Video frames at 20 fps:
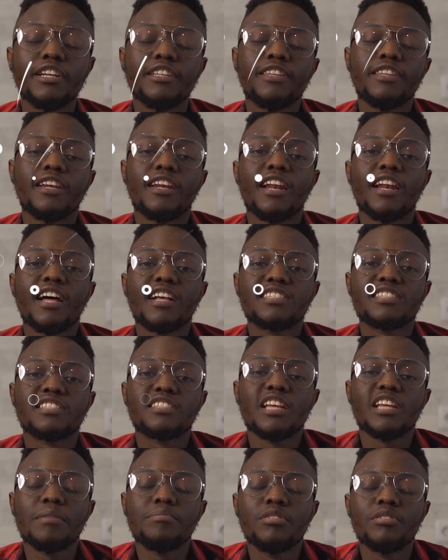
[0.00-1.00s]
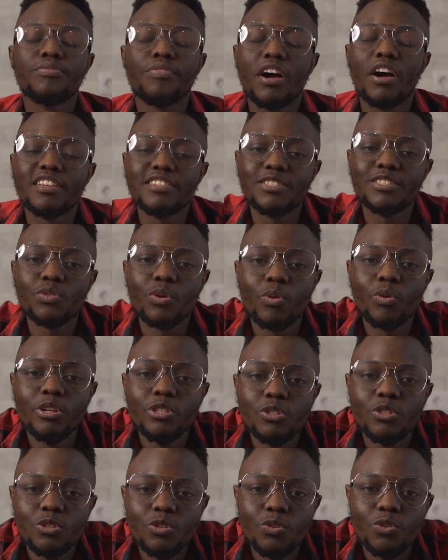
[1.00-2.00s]
the last types of assets we're going
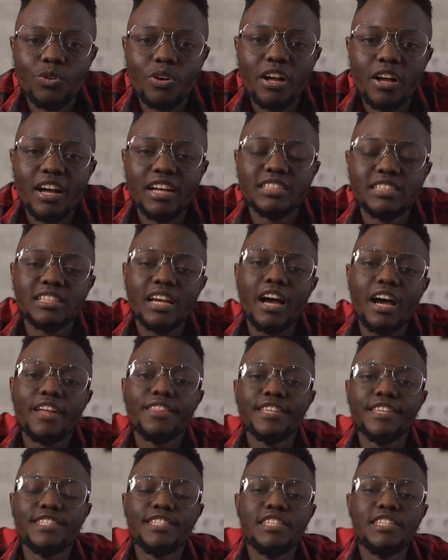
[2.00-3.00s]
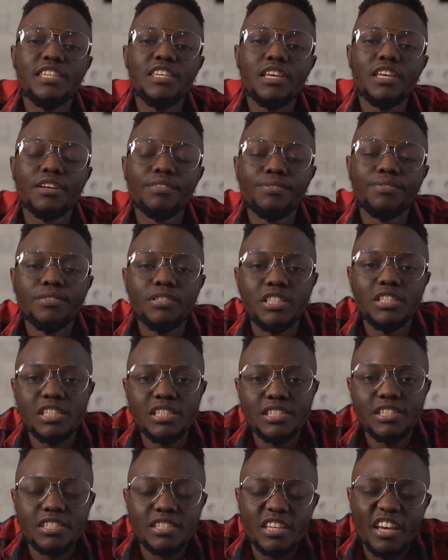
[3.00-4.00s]
to look at are the
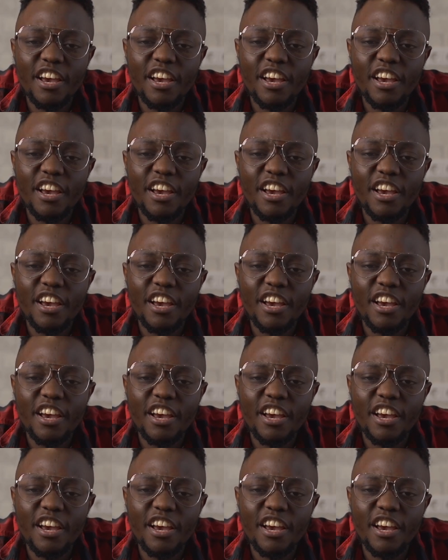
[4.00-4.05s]
CFDs.